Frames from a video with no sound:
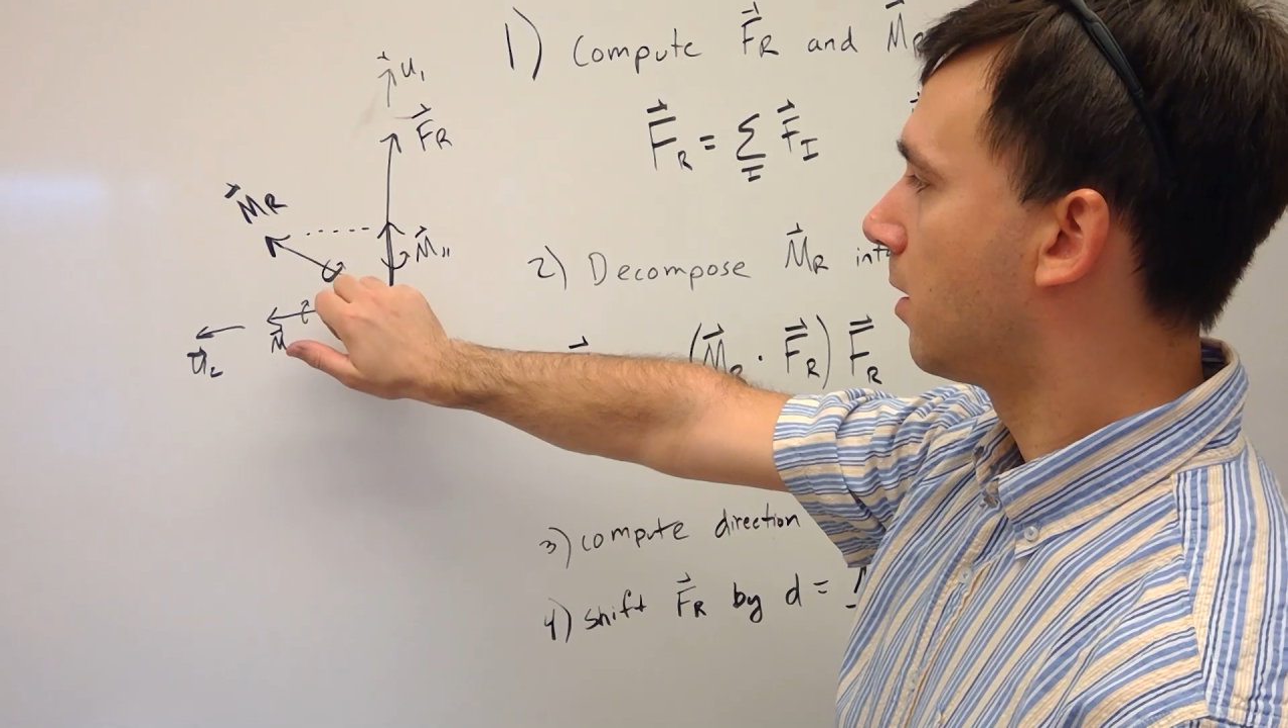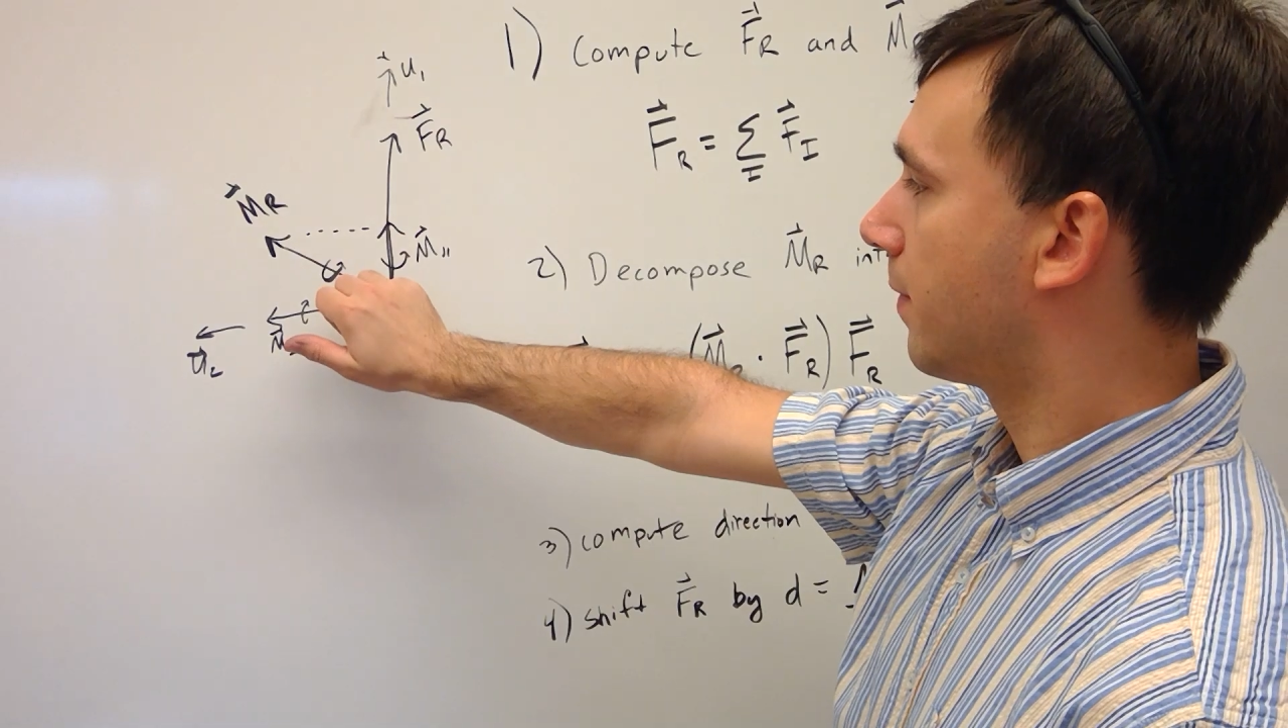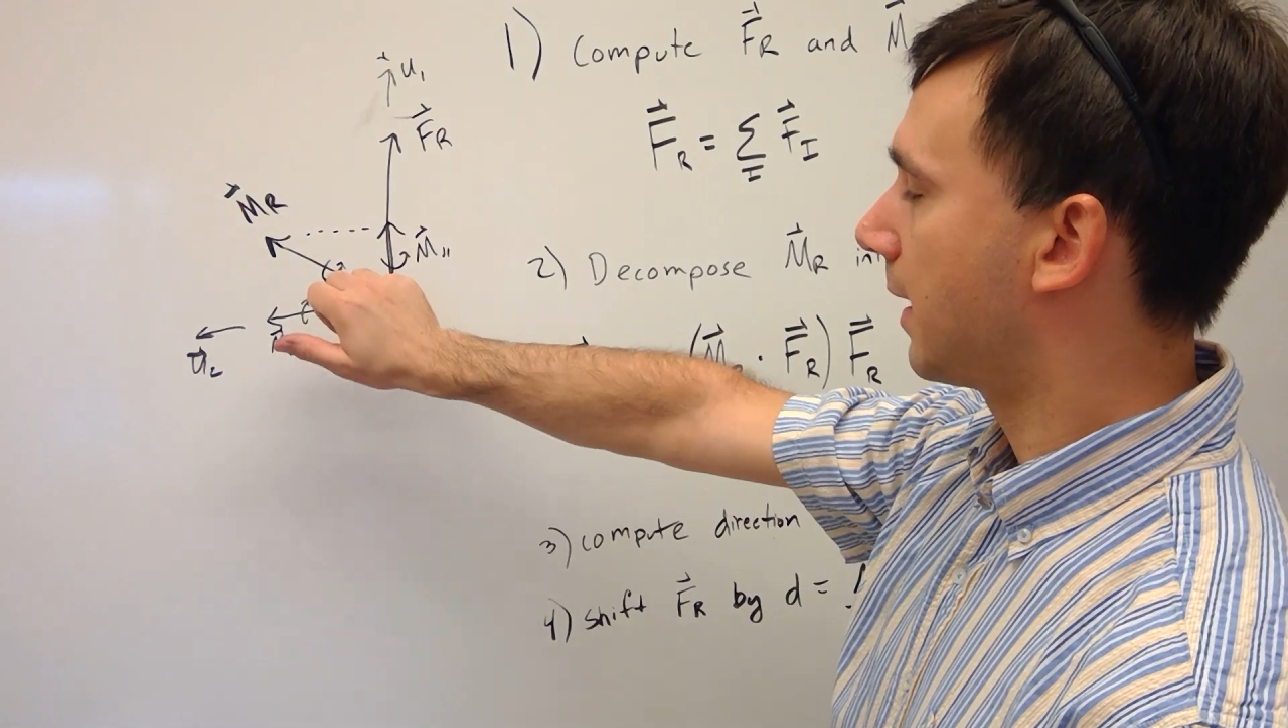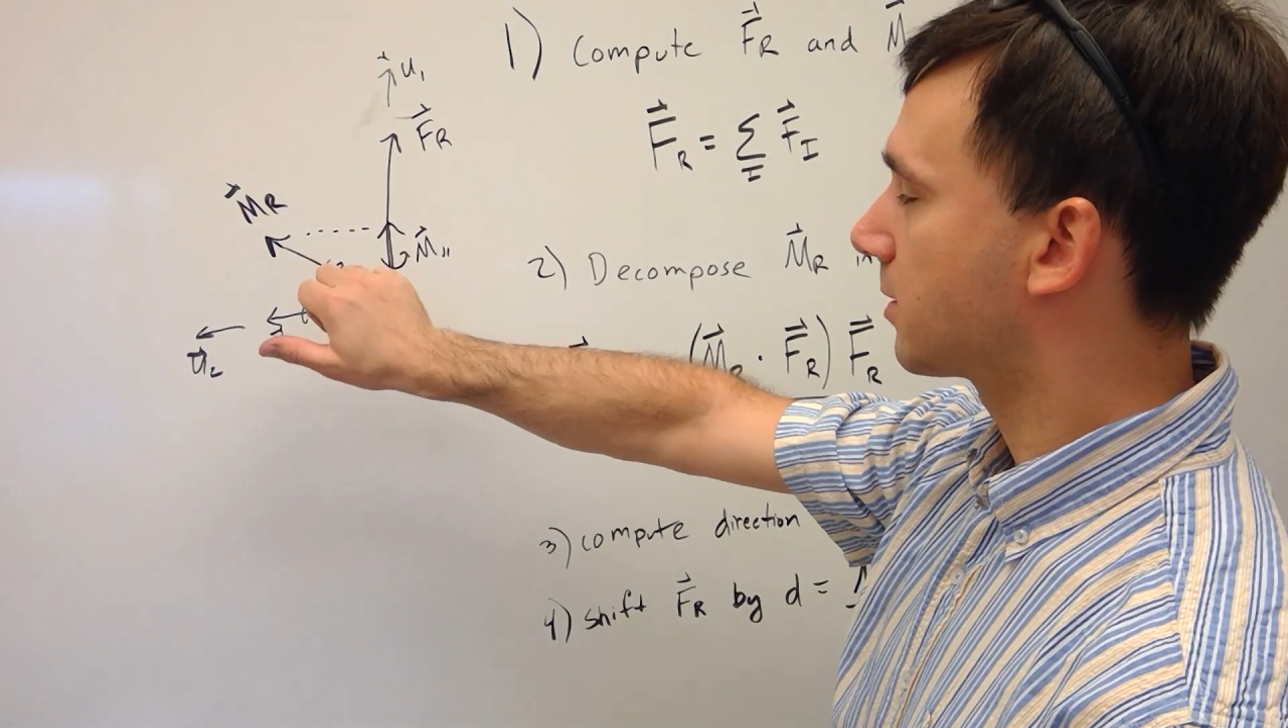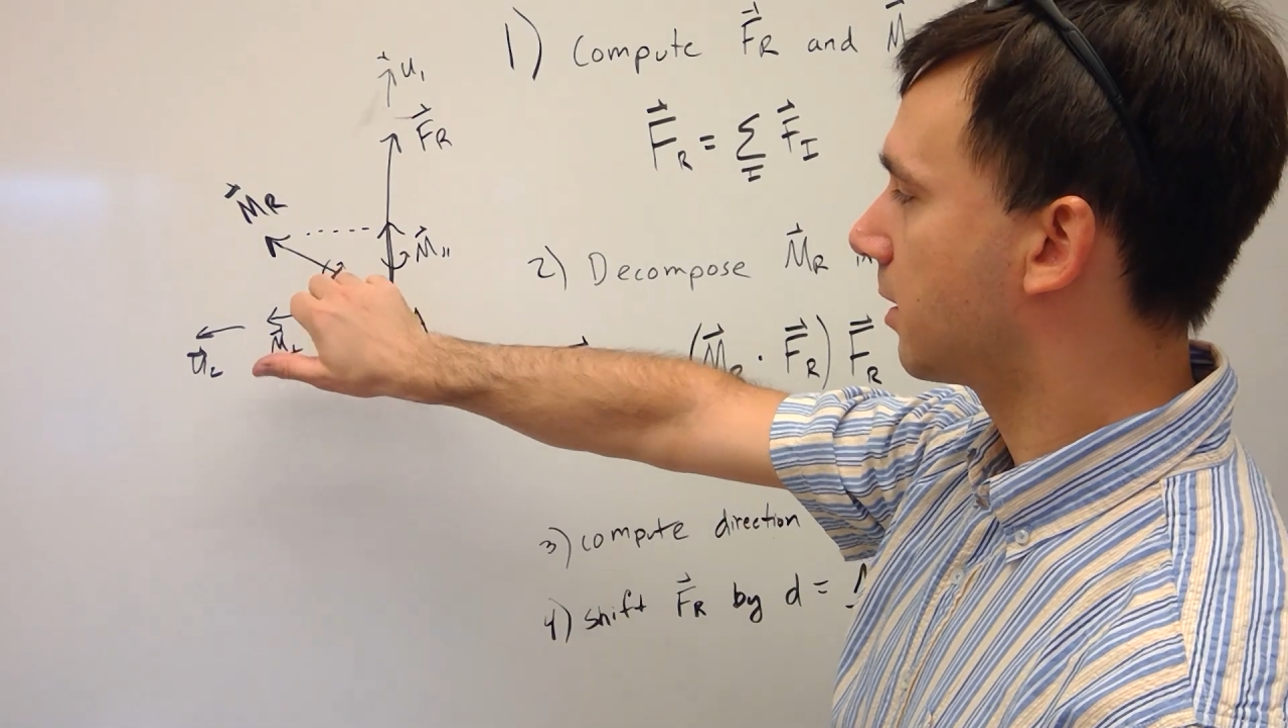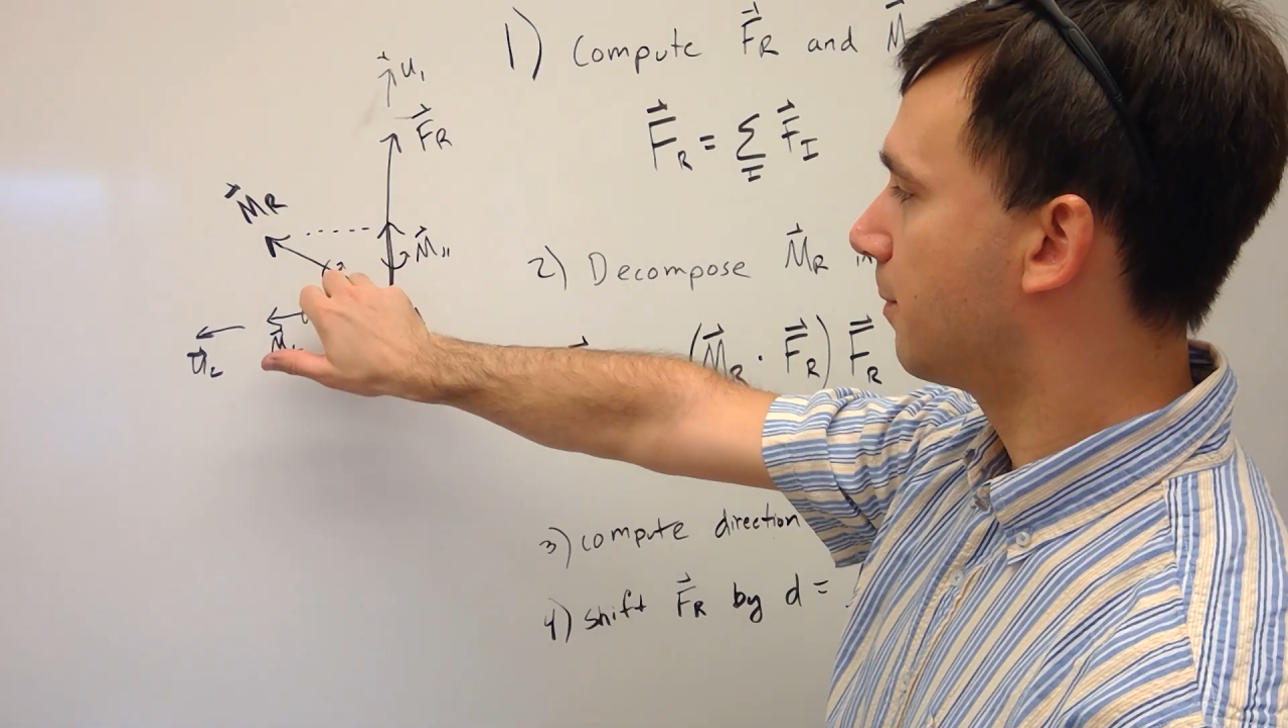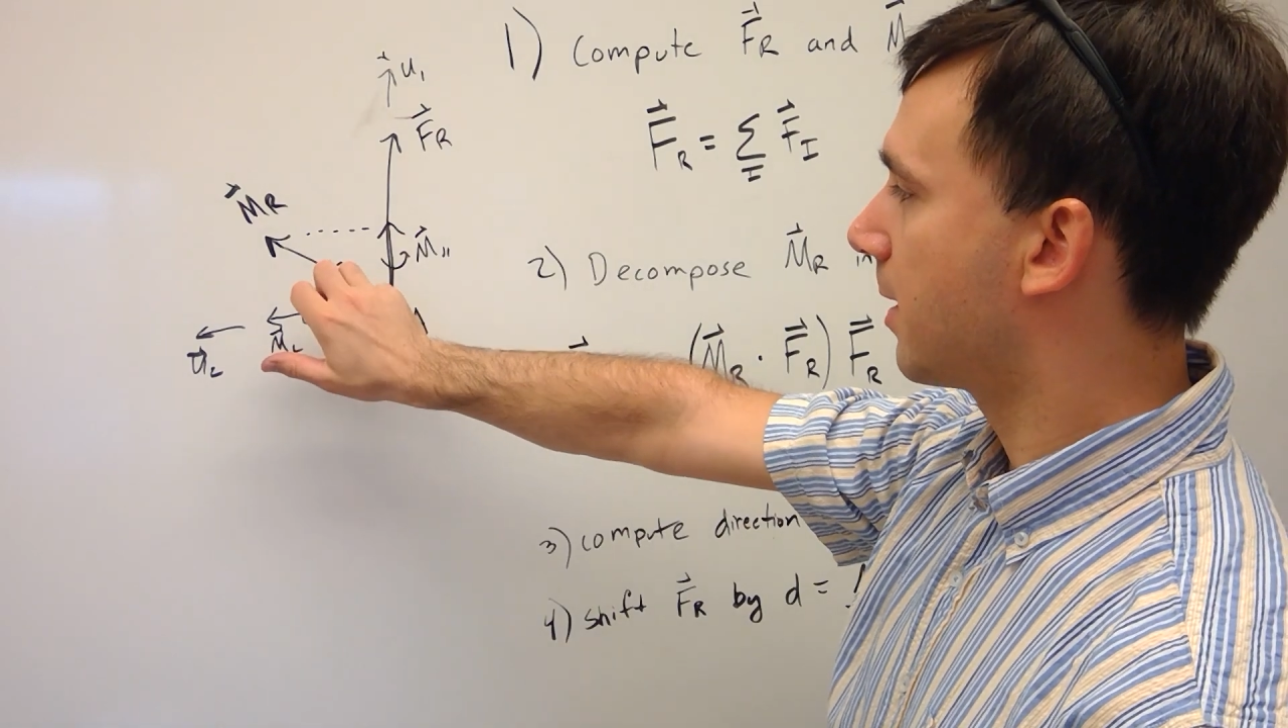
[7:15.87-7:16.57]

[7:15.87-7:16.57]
that's going to